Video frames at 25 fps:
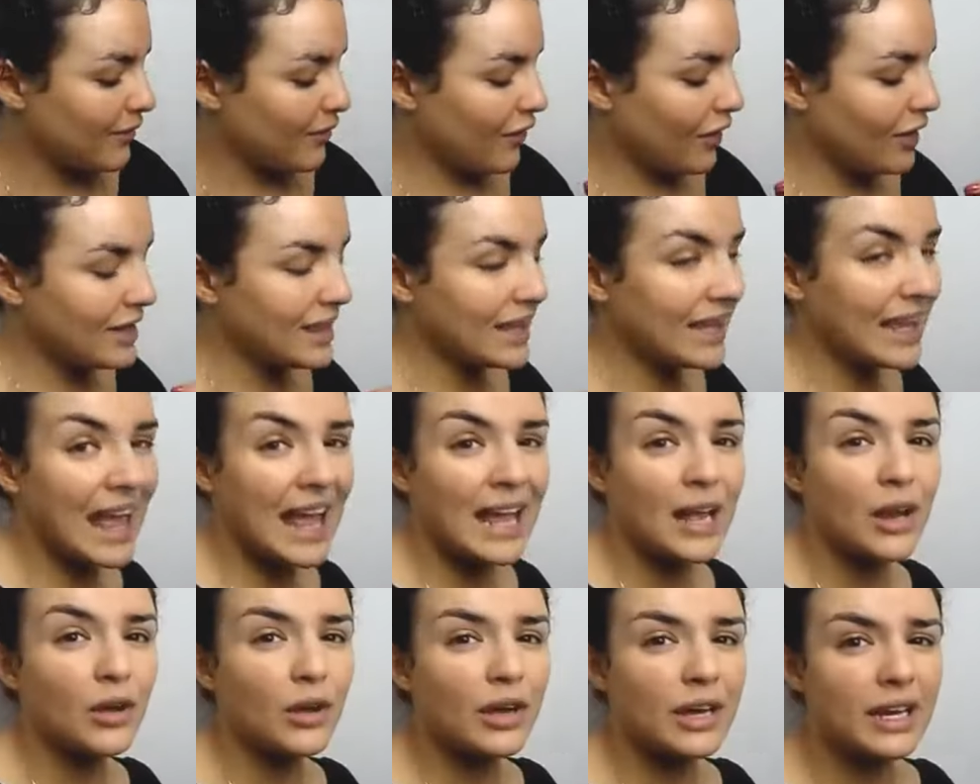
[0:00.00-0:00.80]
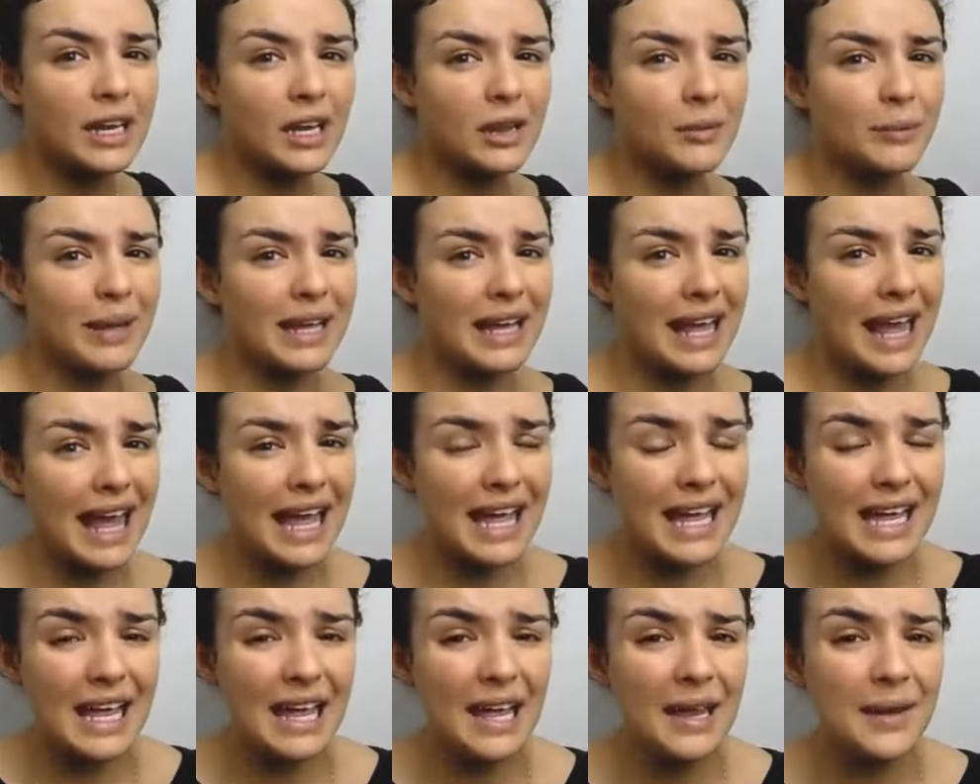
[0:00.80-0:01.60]
I find it can look a little bit
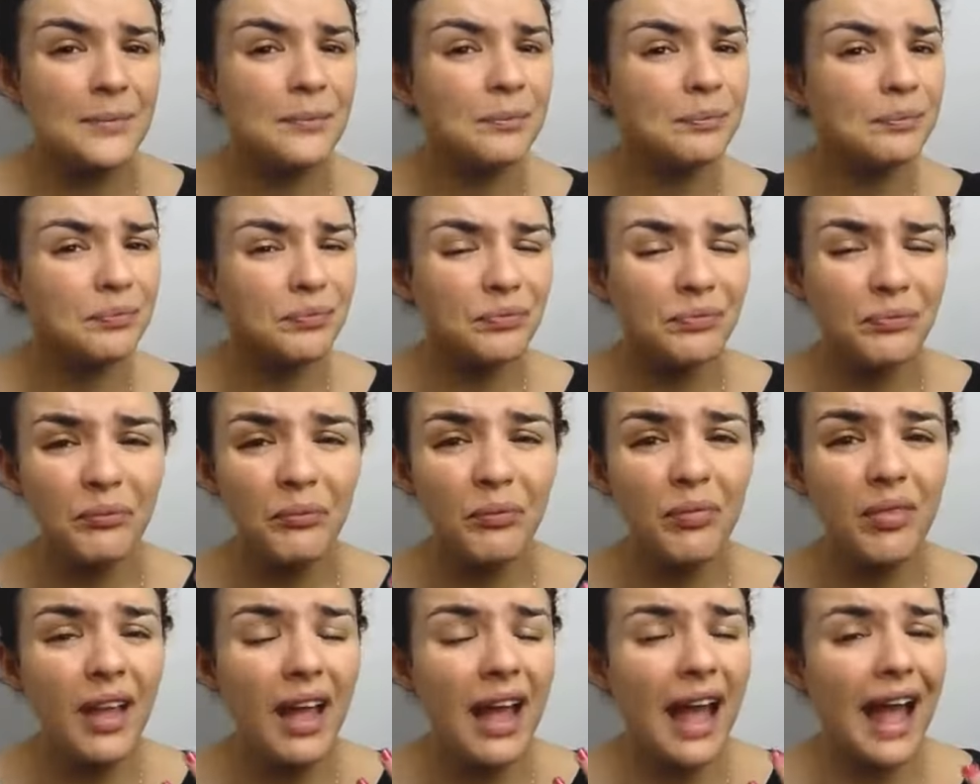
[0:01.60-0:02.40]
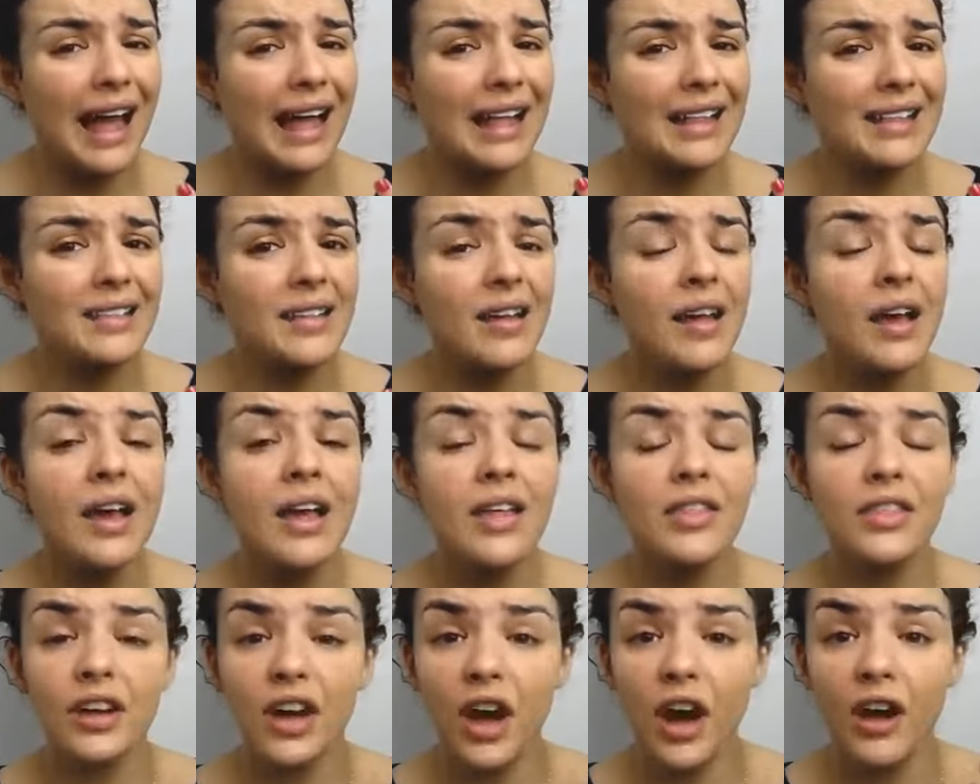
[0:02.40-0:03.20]
cakey, and
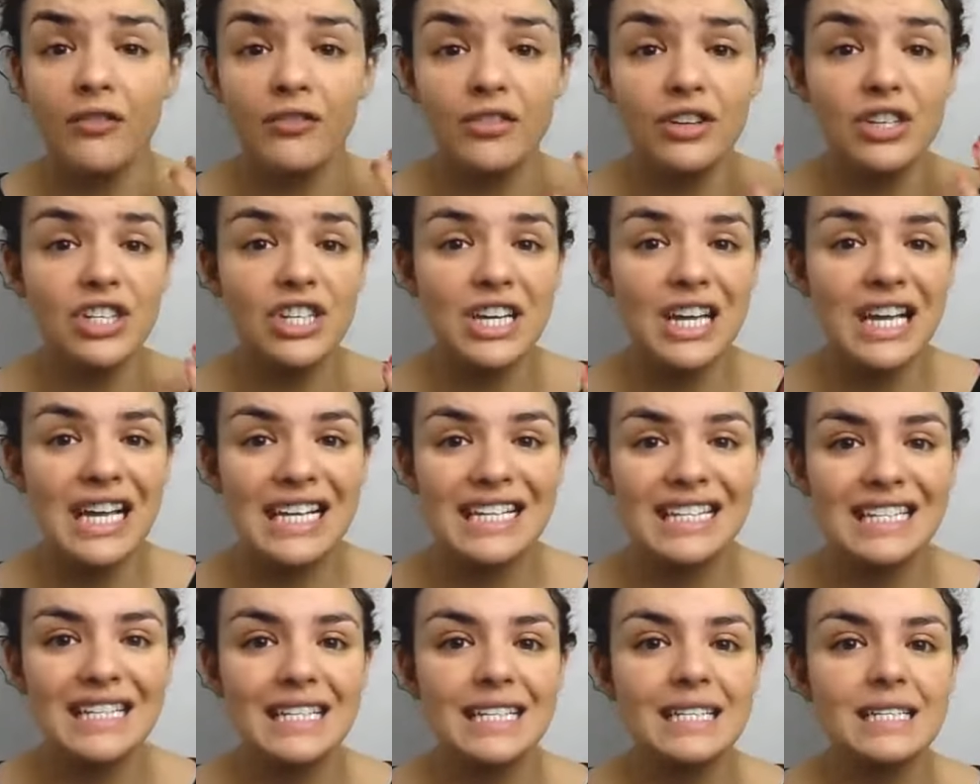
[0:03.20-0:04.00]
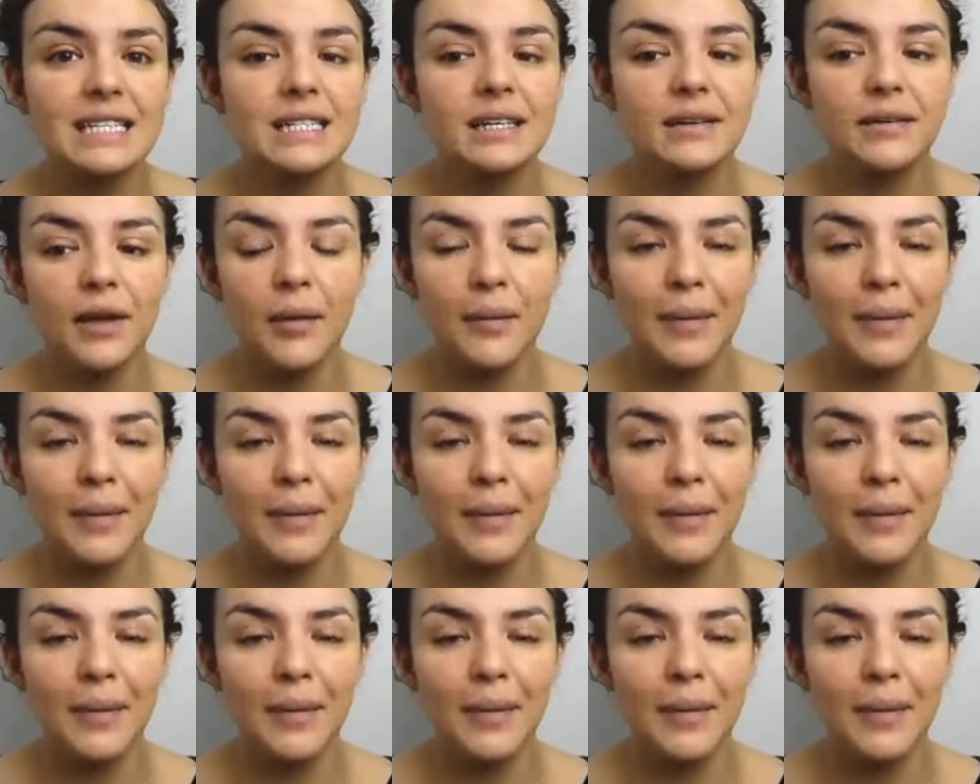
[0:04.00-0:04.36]
the coverage isn't